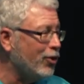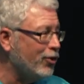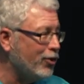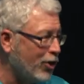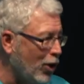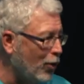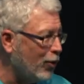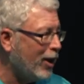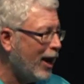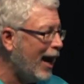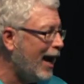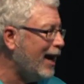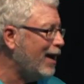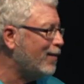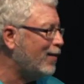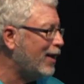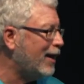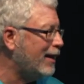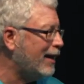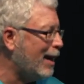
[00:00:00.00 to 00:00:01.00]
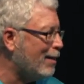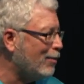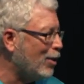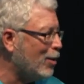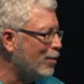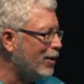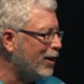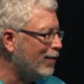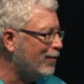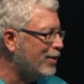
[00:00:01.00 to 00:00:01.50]
don't cave in that
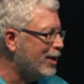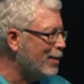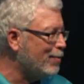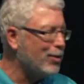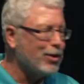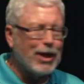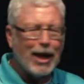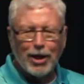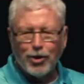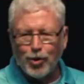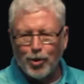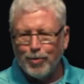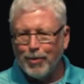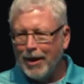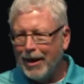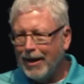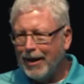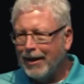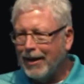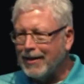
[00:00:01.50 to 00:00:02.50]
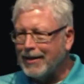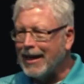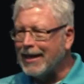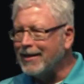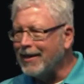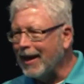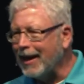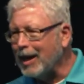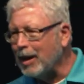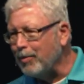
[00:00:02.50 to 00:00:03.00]
moment of temper tantrum because that's
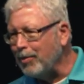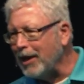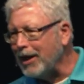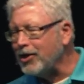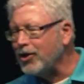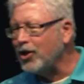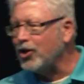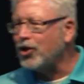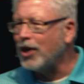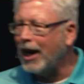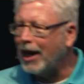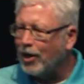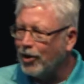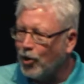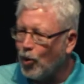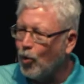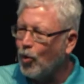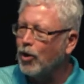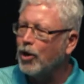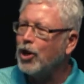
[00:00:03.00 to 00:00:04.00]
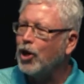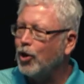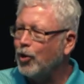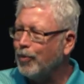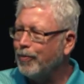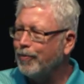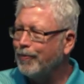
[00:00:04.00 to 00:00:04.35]
not going to bless the child or you.